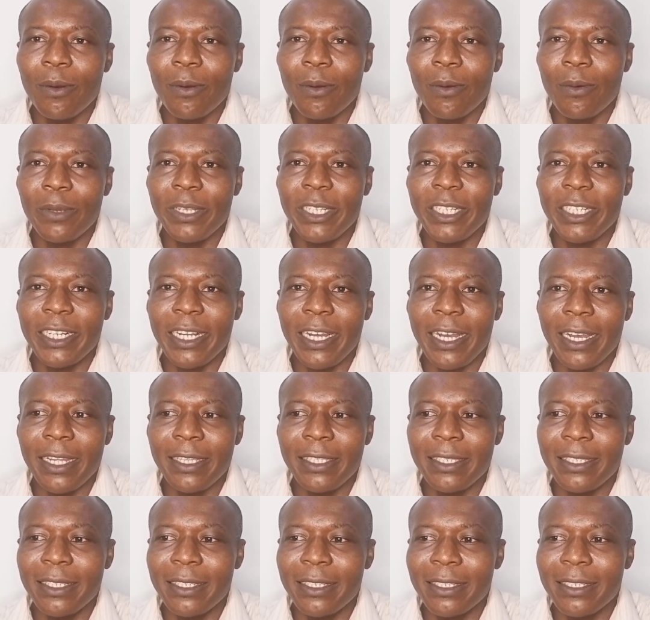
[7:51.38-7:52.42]

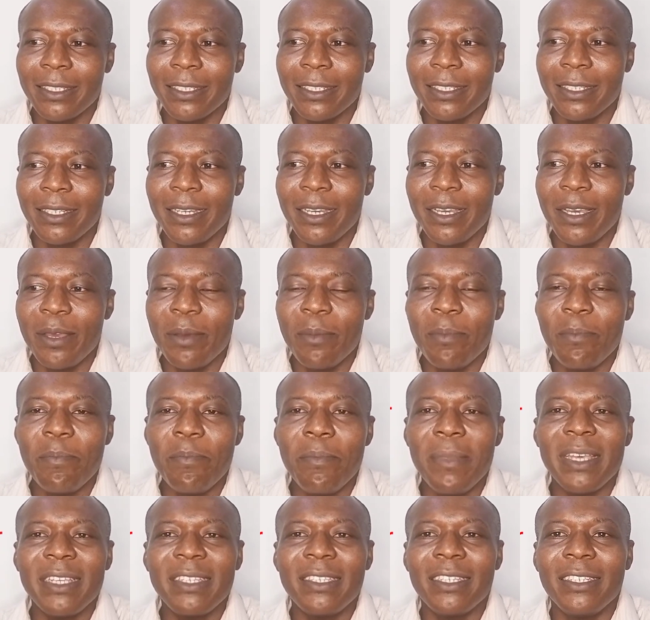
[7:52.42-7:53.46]
WeChat,
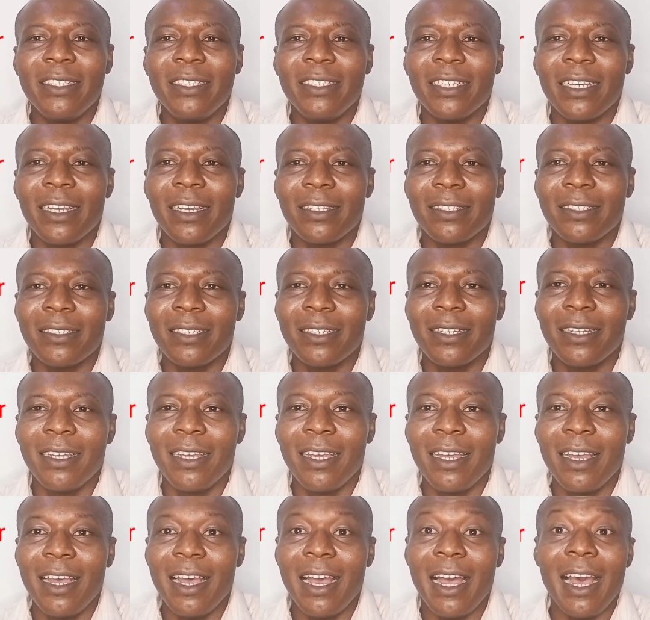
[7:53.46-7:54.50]
Messengers,
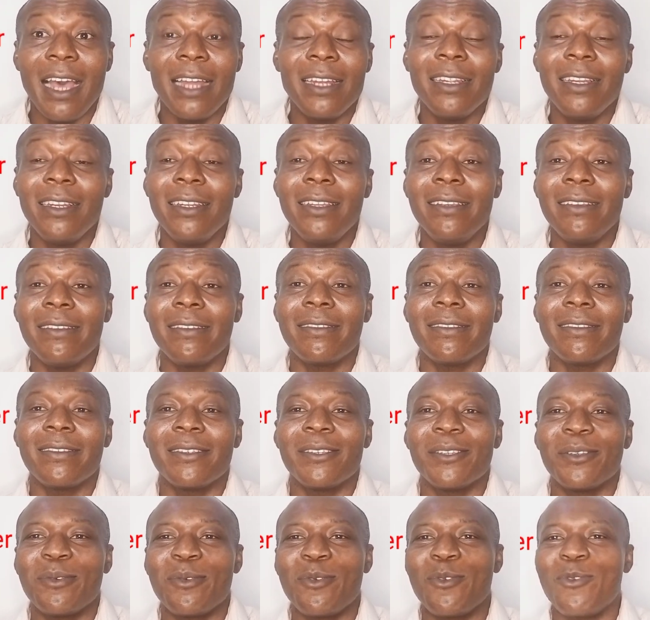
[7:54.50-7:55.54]
and the list
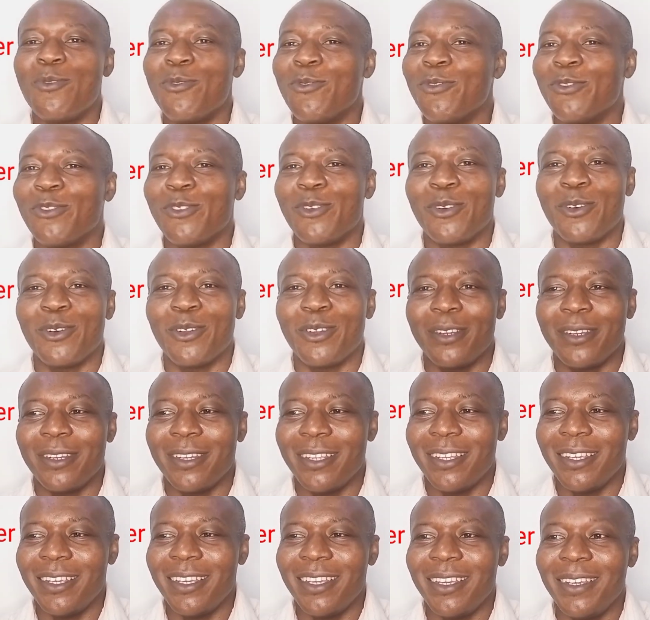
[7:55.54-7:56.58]
goes on.
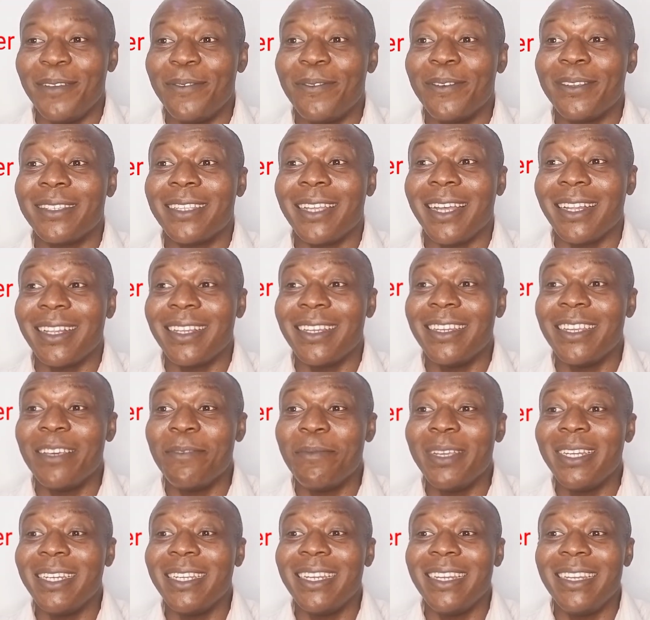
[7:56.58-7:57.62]
If we start
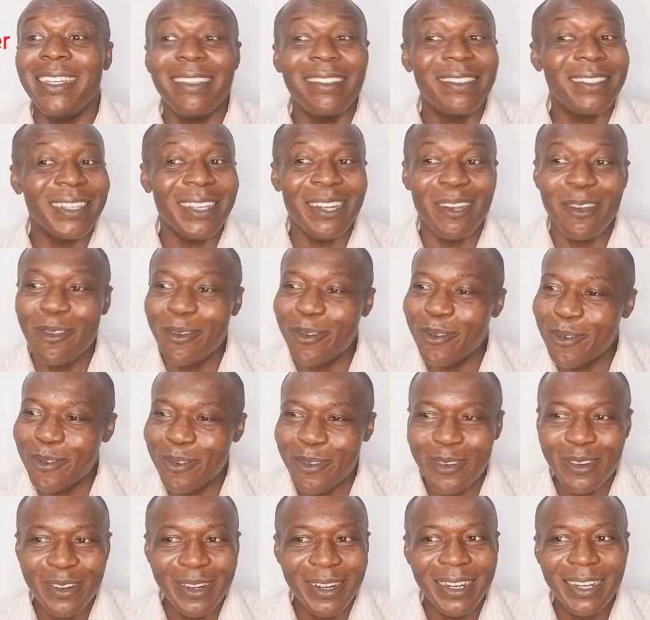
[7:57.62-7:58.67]
naming the list alone,
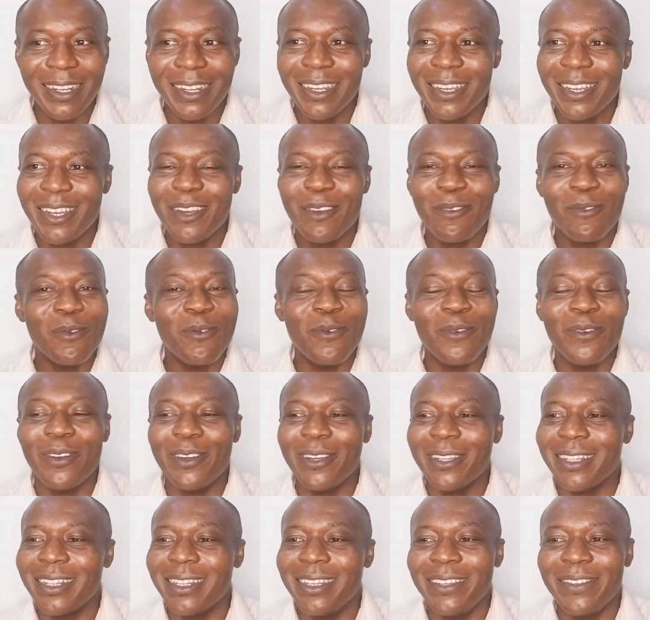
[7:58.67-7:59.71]
we will
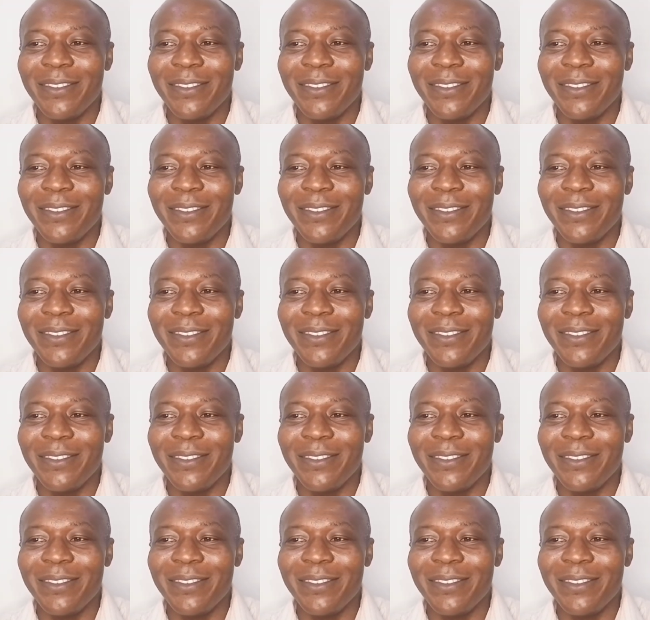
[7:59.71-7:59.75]
not live